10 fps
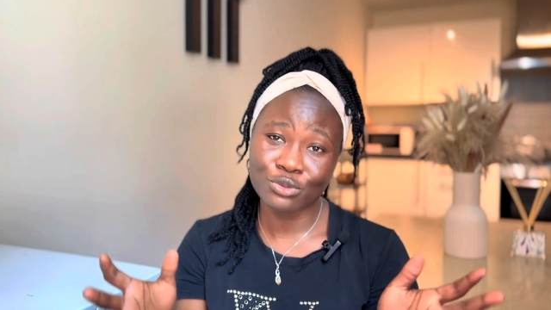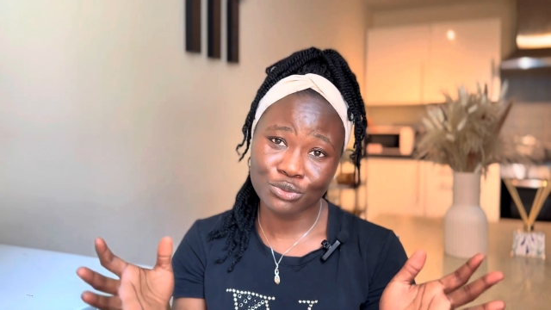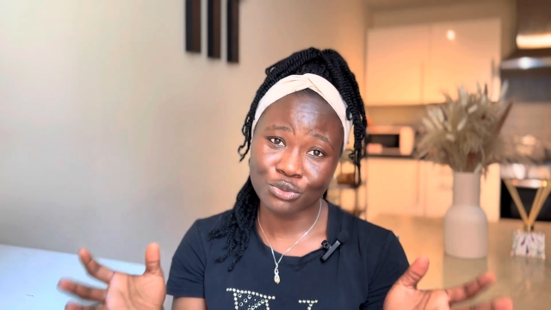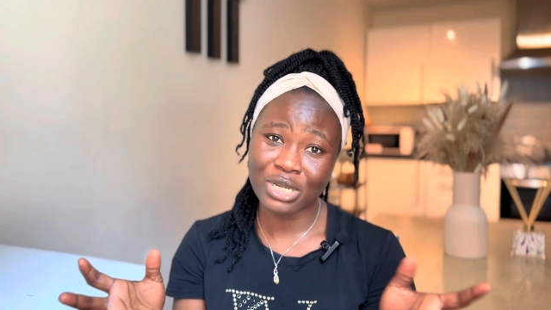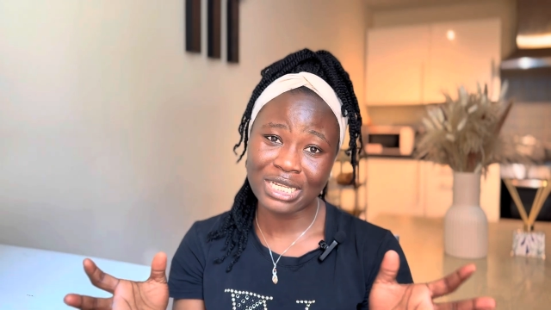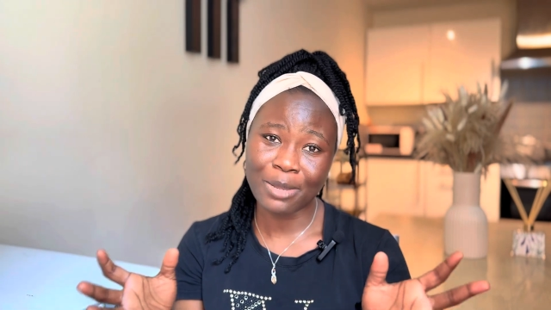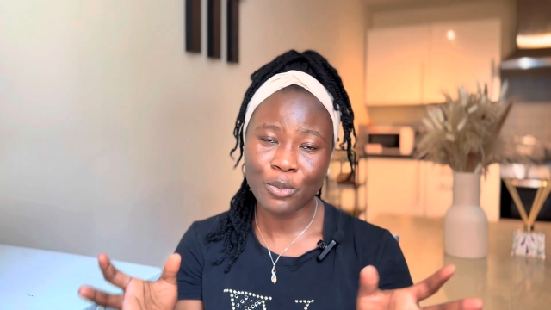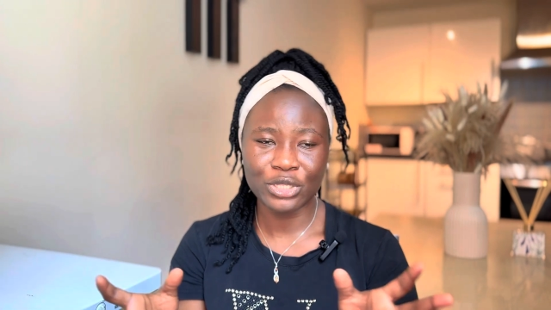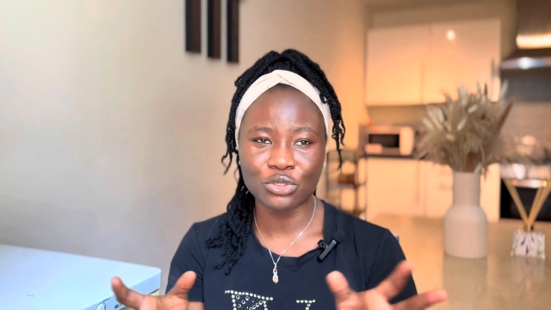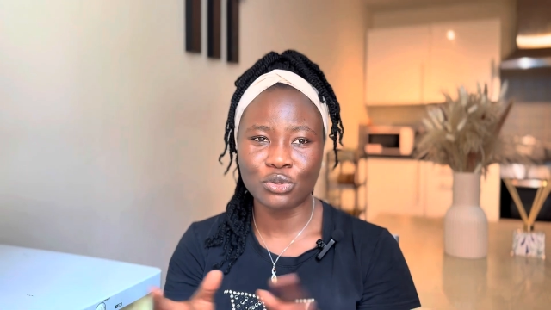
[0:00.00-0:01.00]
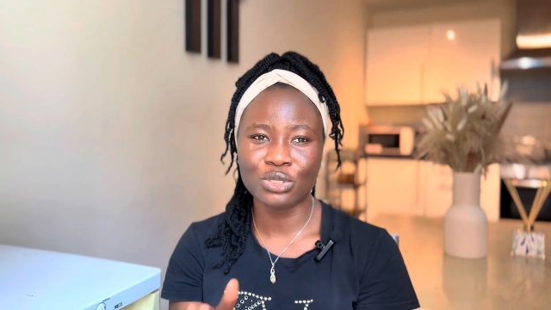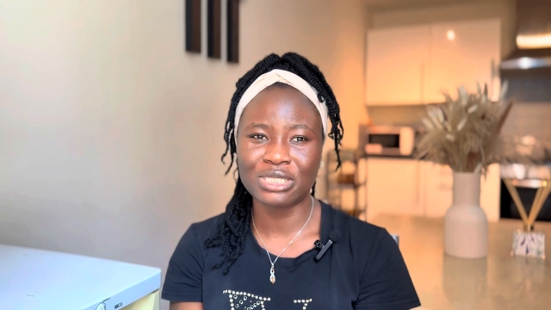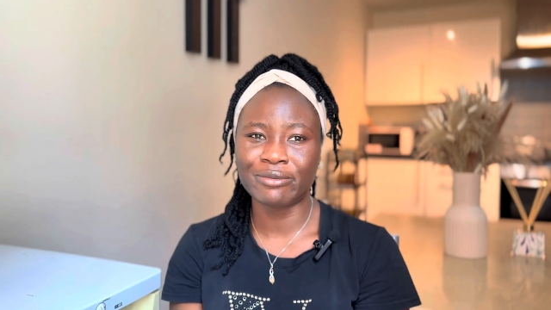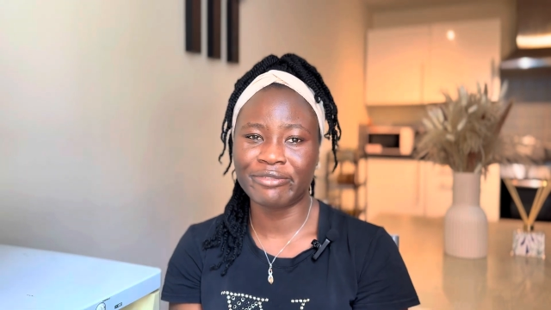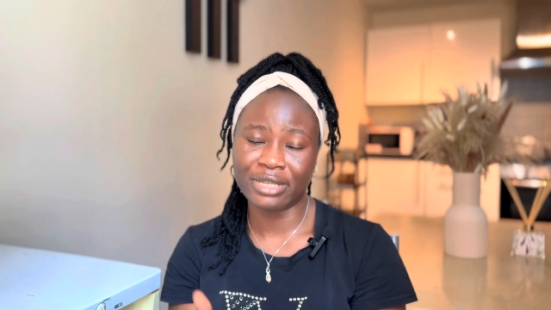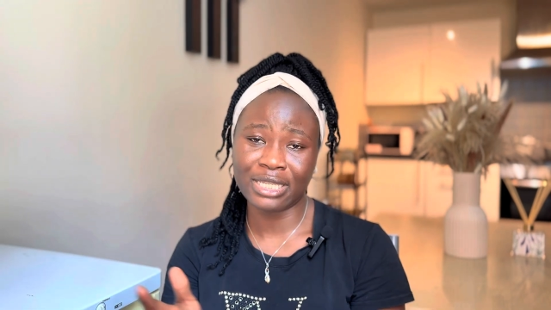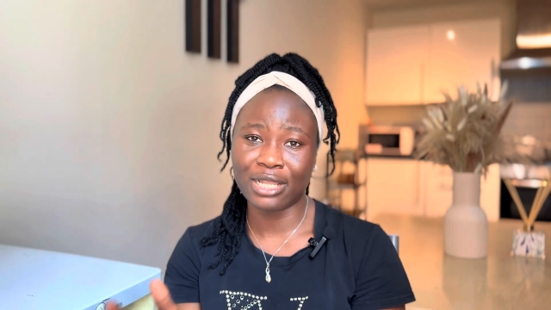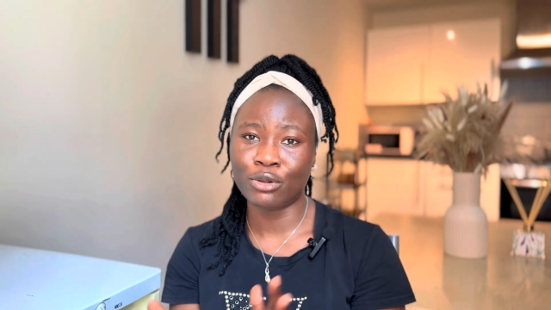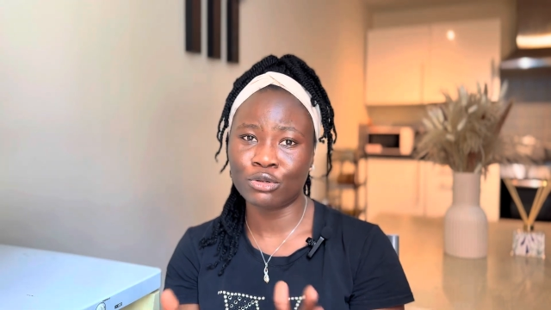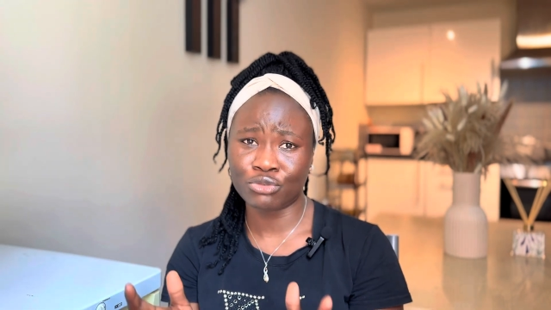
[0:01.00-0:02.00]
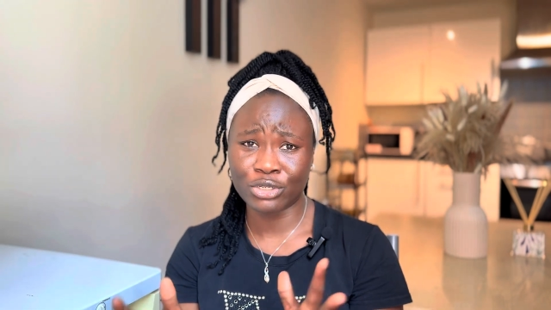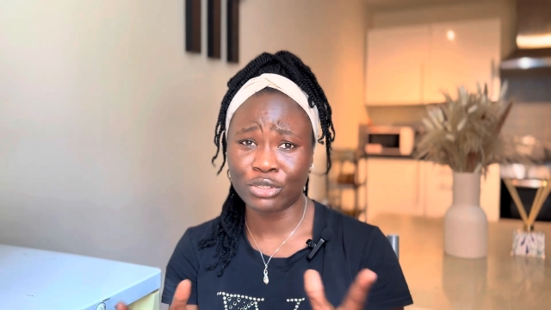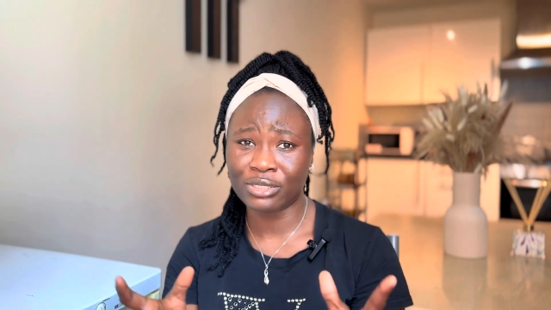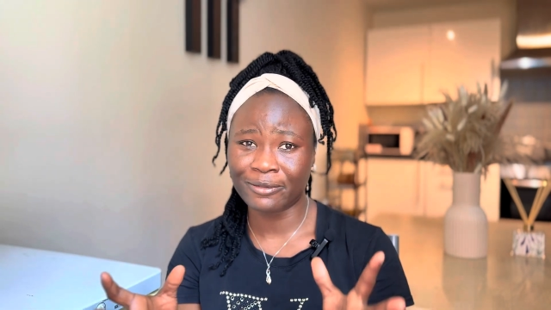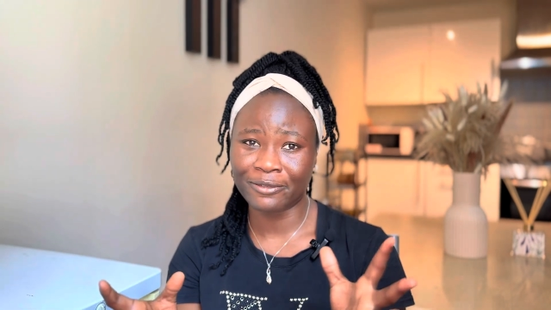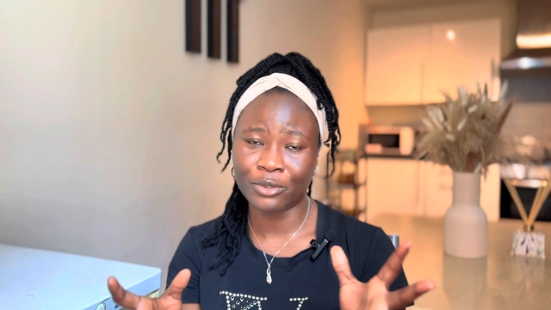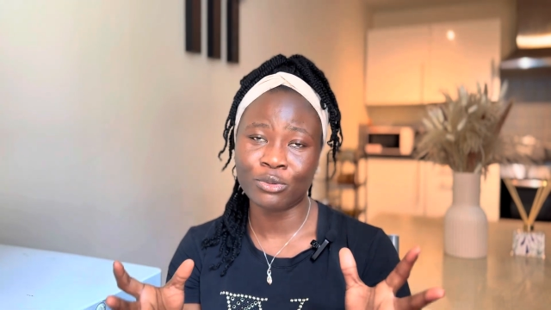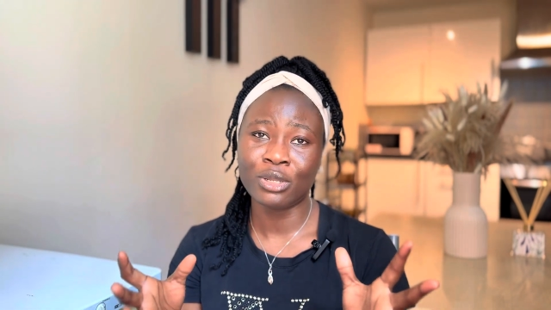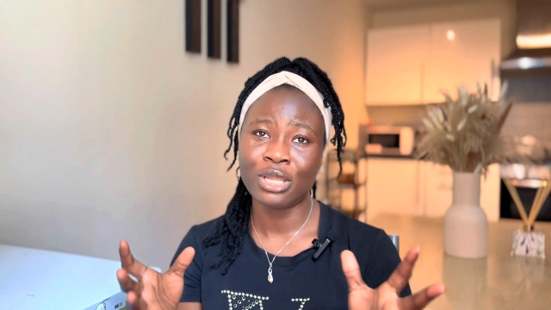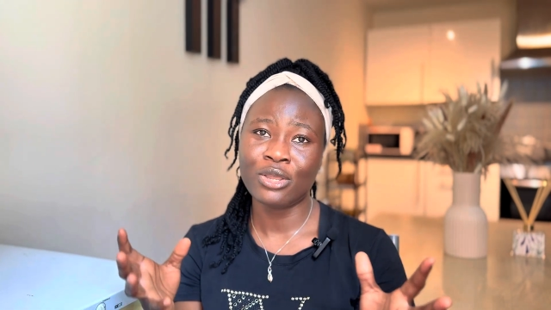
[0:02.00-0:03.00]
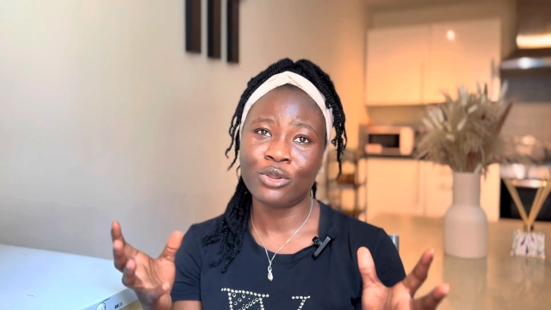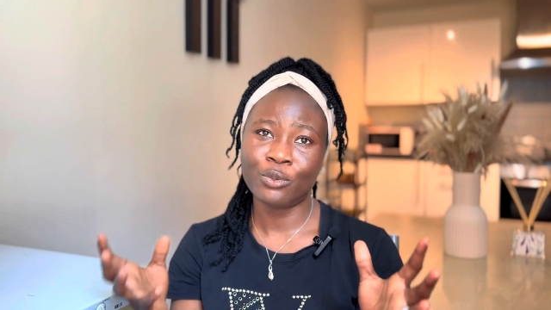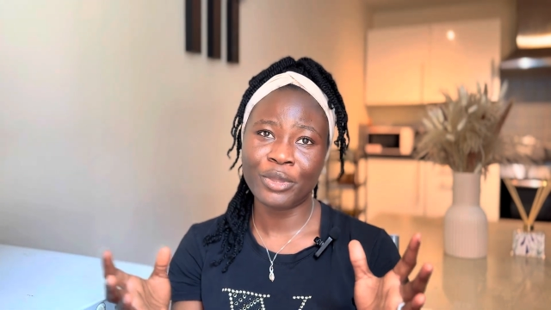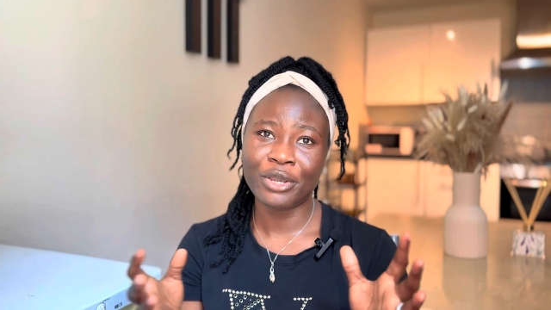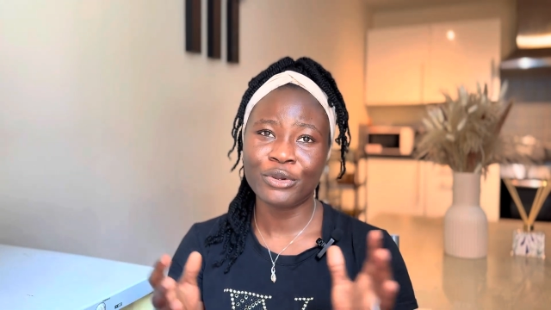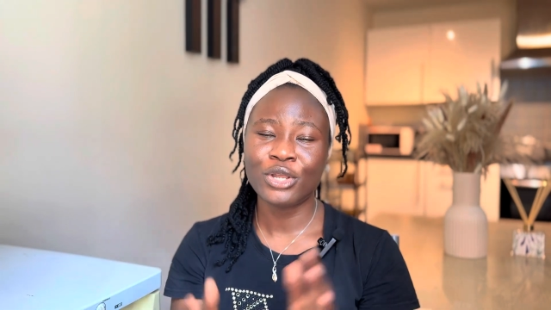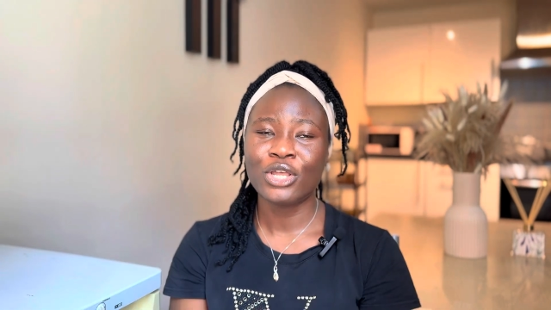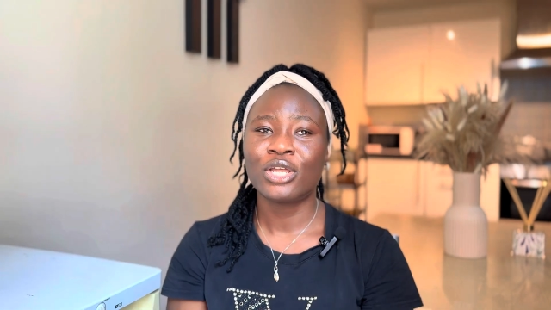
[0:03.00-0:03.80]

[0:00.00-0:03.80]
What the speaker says: truly at that point you're not still feeling 100 or you still feel well,